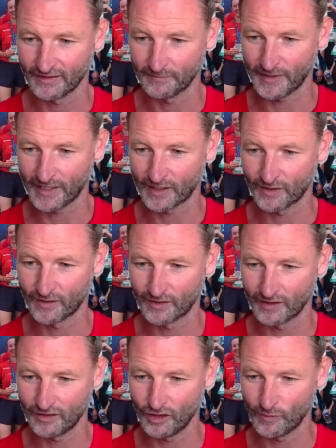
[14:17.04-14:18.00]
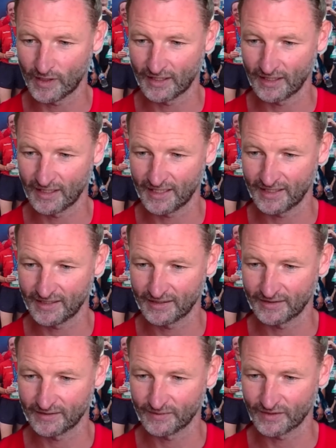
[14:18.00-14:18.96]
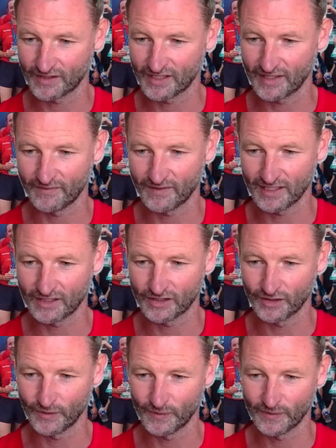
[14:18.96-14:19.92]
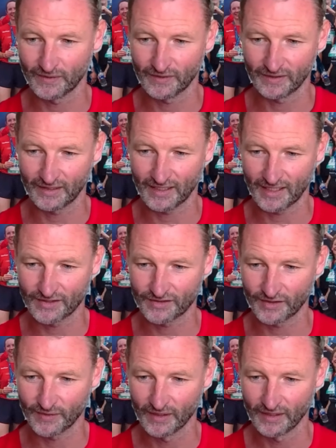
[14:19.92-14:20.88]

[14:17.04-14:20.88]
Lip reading: back on Honeybourne Line, 72. Okay, so